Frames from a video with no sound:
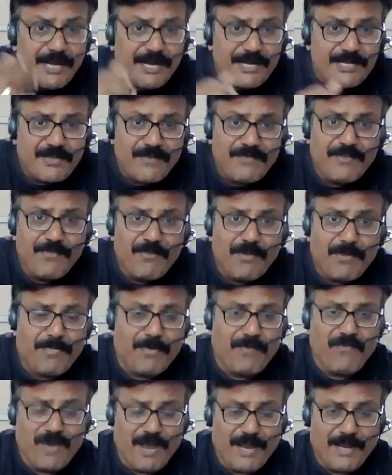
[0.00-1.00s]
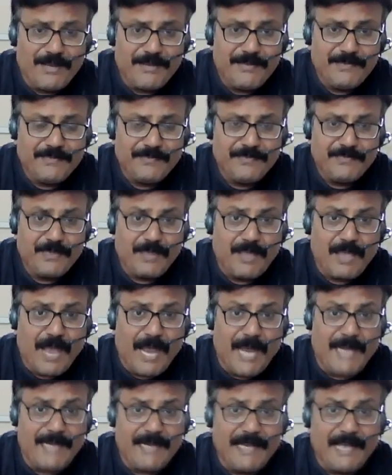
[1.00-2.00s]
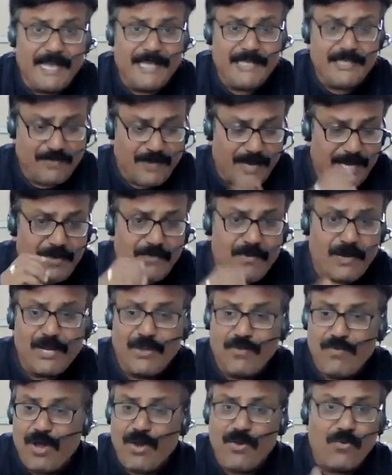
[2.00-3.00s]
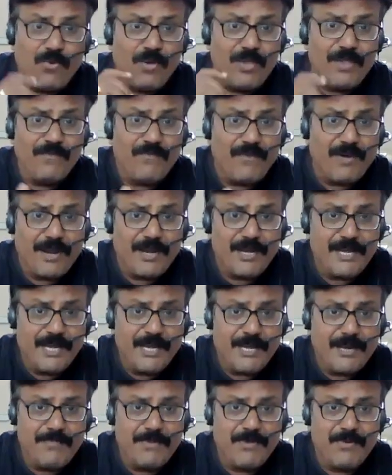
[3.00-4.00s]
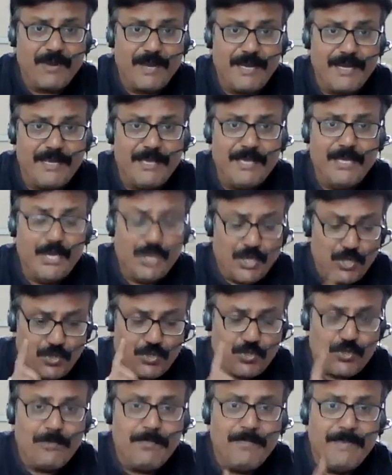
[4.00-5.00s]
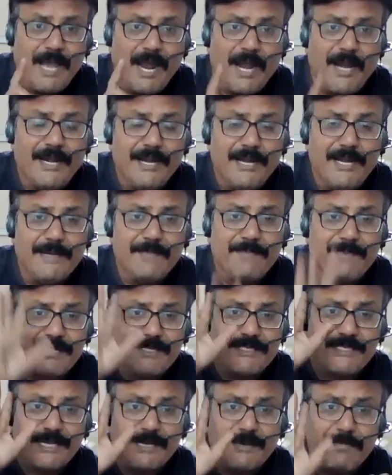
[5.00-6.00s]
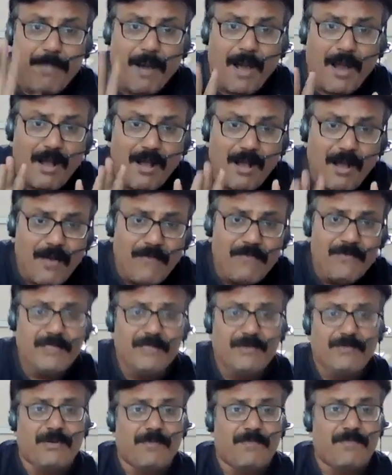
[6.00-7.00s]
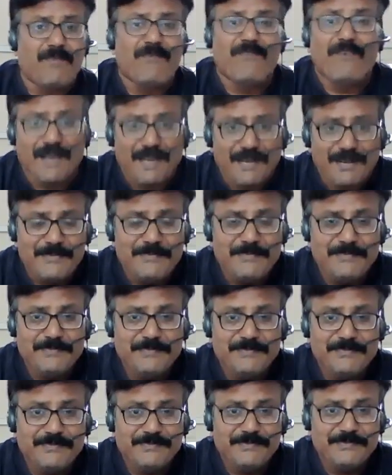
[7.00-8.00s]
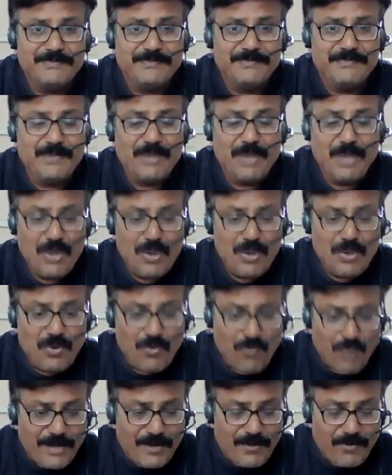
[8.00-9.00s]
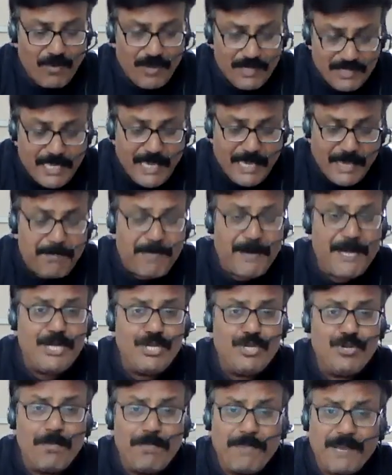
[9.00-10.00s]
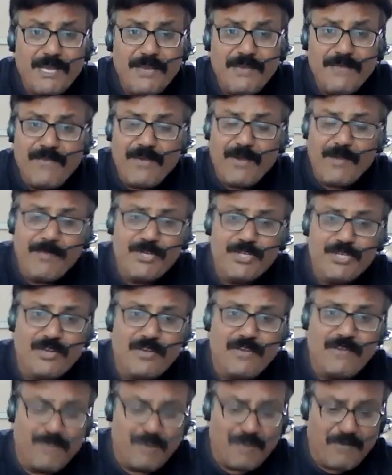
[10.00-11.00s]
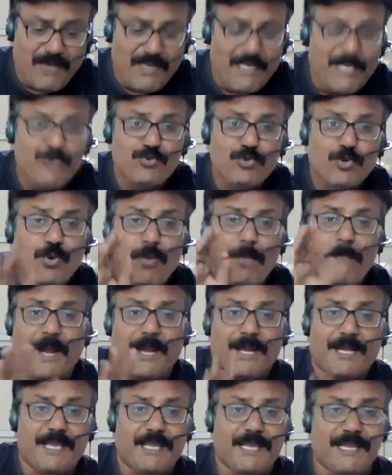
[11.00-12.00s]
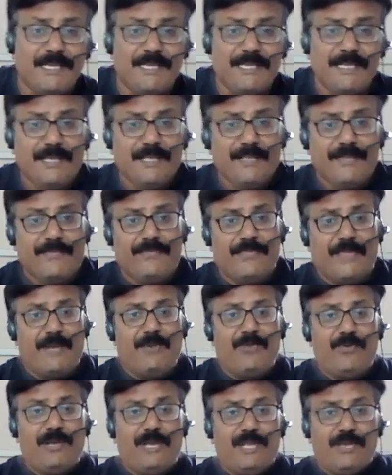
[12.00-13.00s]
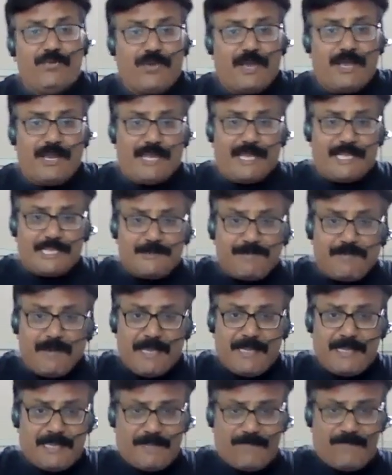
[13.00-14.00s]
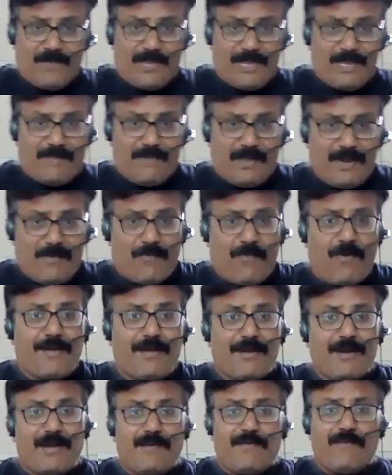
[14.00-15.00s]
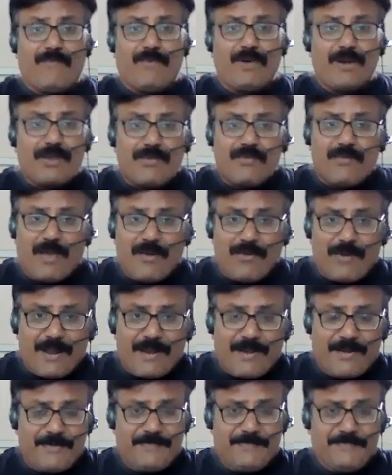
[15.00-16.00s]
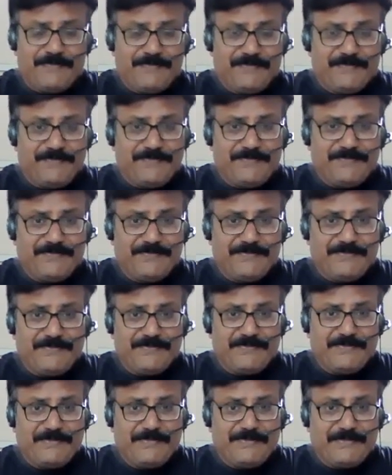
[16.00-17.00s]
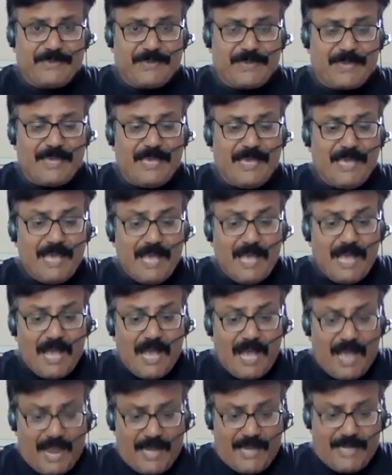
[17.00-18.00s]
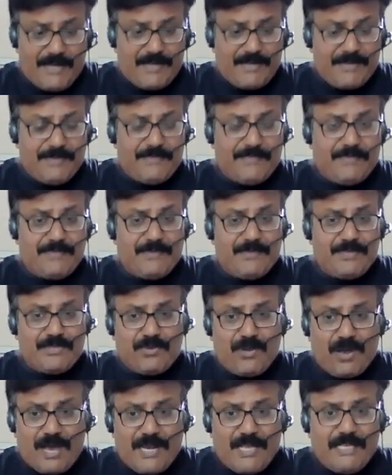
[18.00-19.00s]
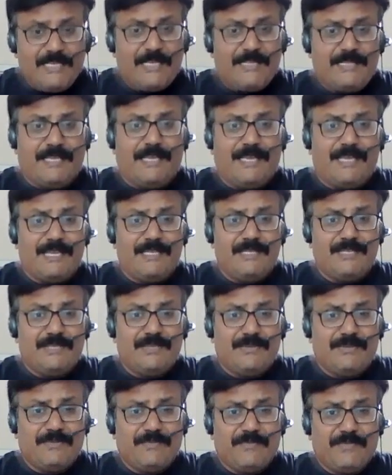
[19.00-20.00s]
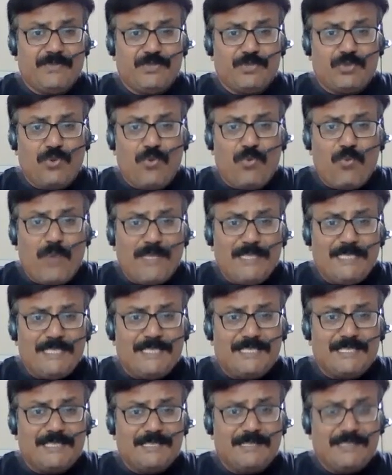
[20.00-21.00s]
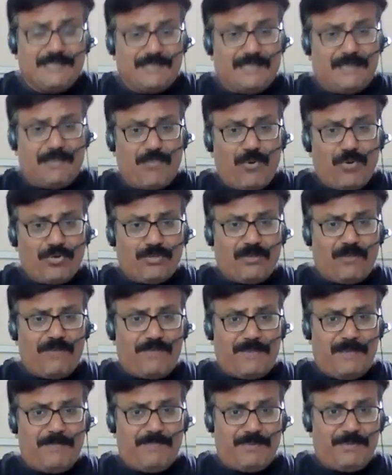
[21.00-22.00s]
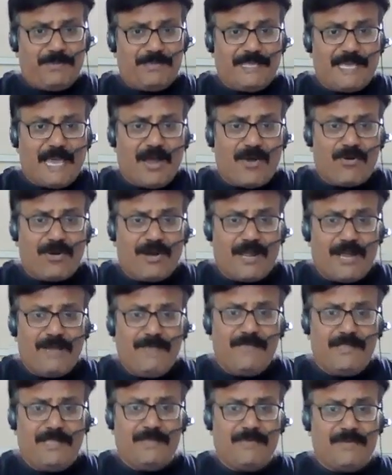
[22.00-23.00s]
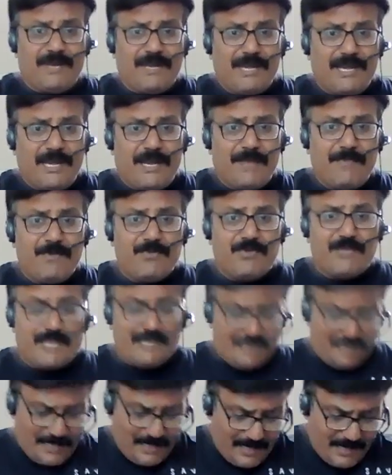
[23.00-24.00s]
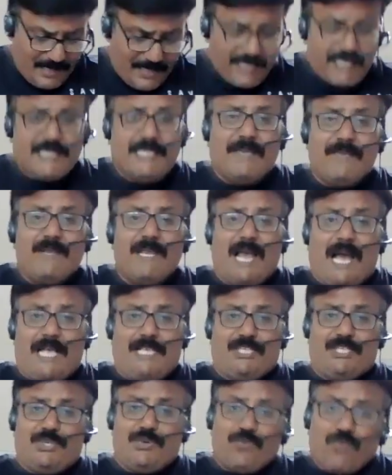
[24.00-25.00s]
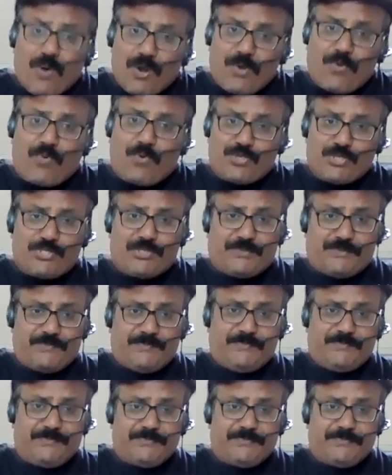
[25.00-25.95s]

contents of your profile. And guys, whenever you are going for an interview, right, you should be 100% pakka with your profile. What you see, pin to pin information of profile, you should know practically. Then only you can explain them very well what kind of work you have done. Okay. And so another thing is, so once the both of people, they have done with your interview, guys, they will ask you one question